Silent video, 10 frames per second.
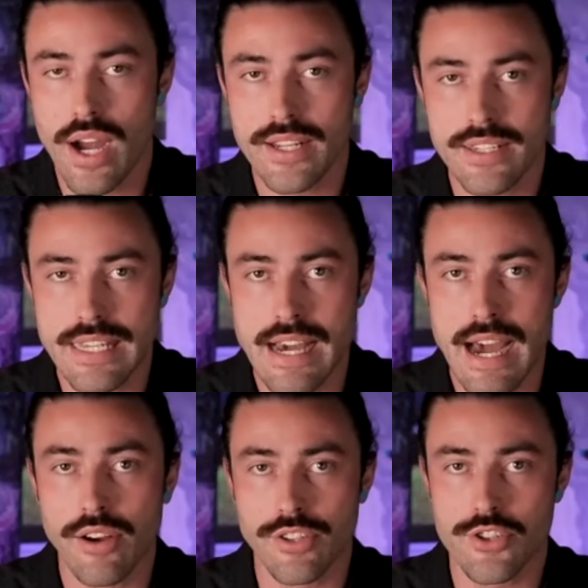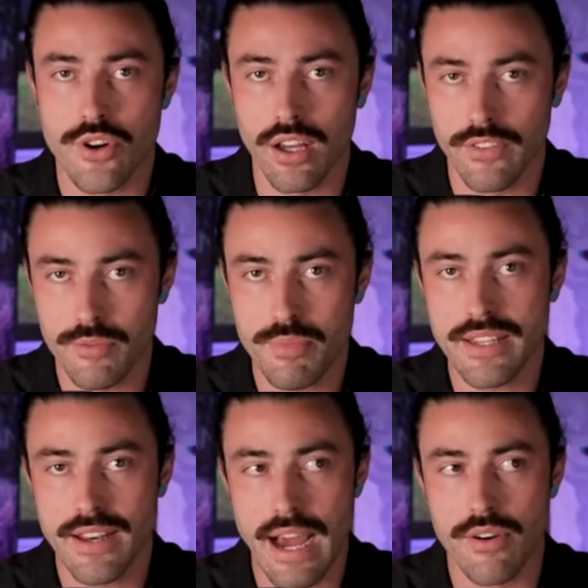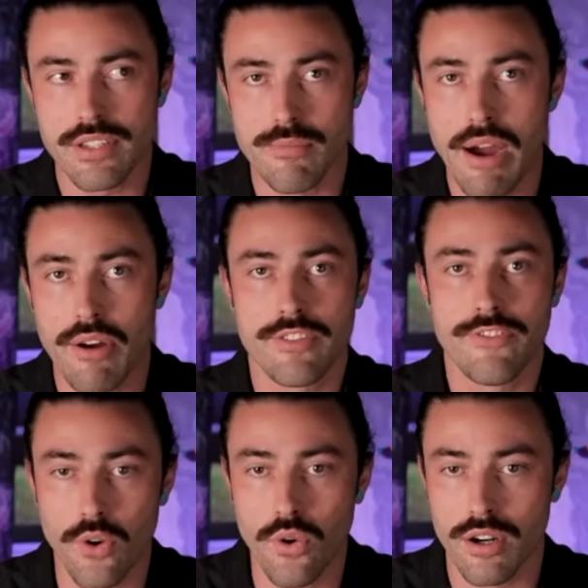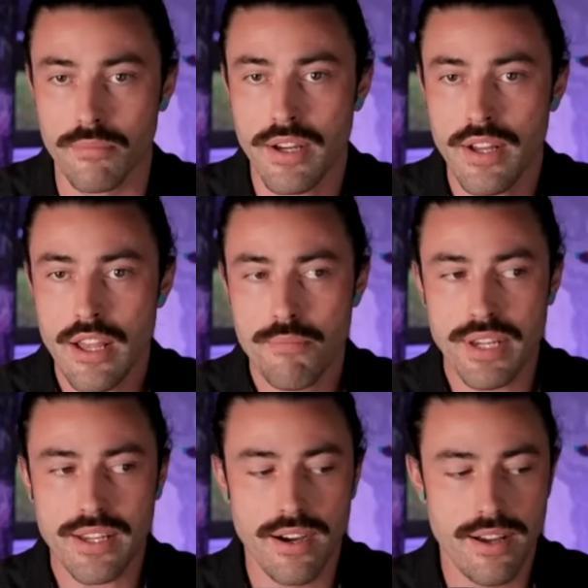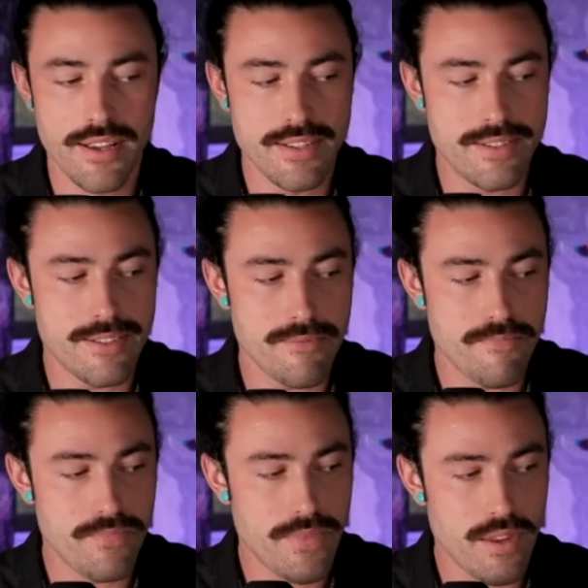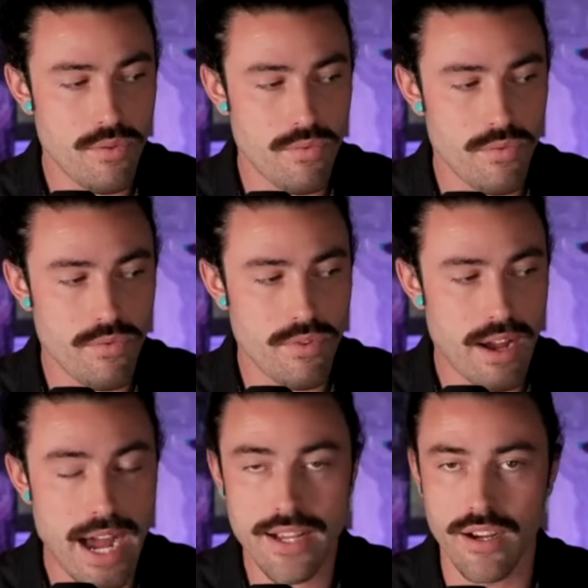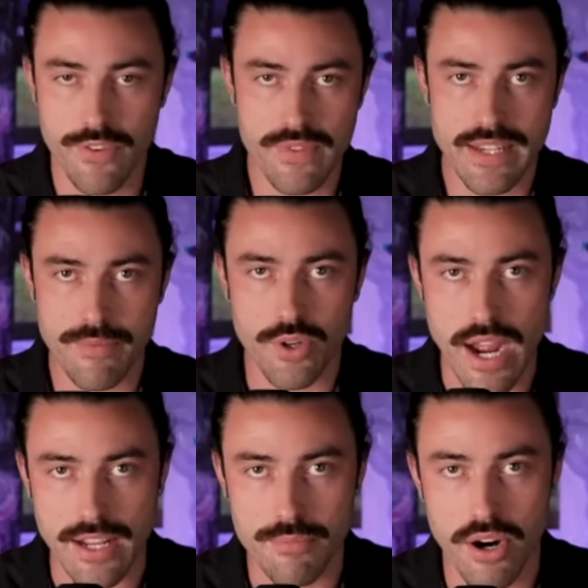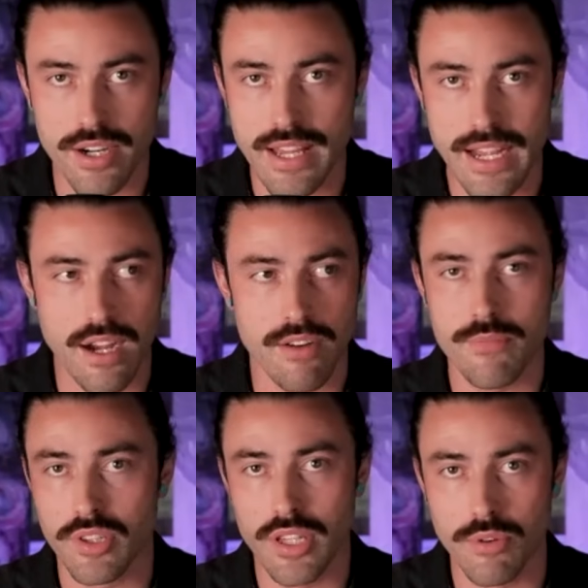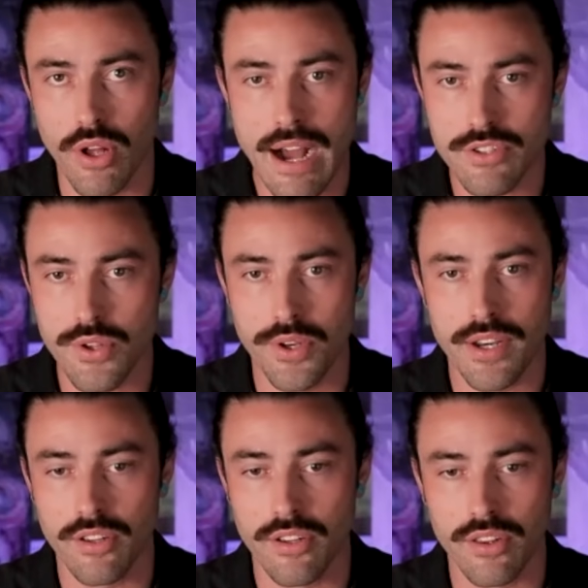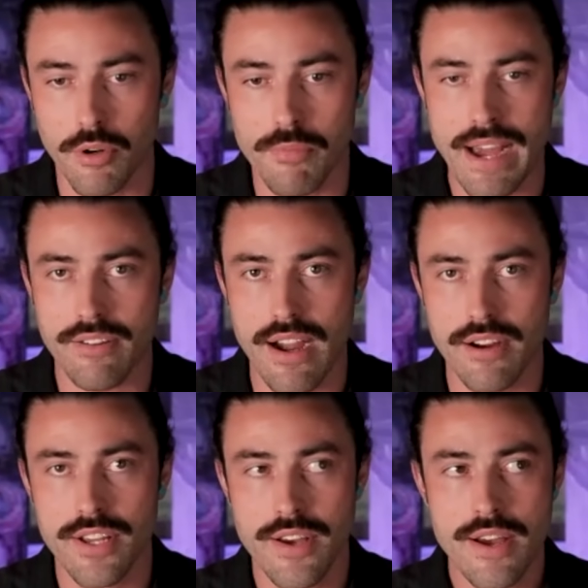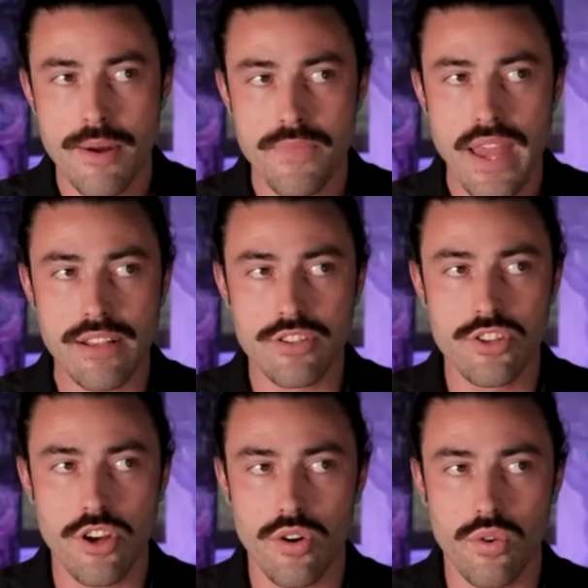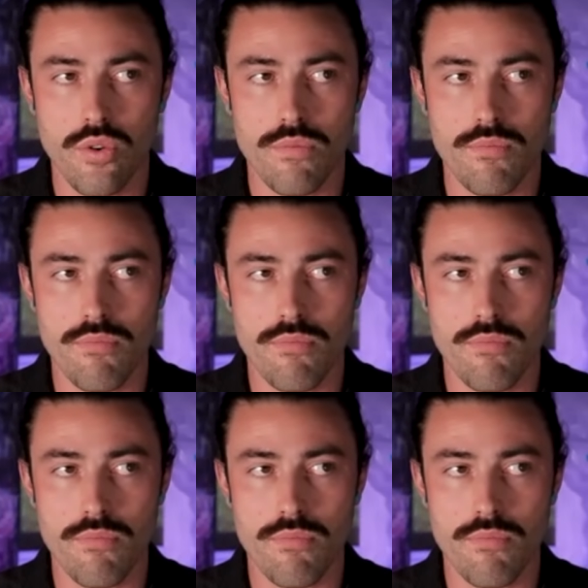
idea how strong of an opinion I was about to form because I come from the Democratic Party. I come from a liberal household and a liberal background. And so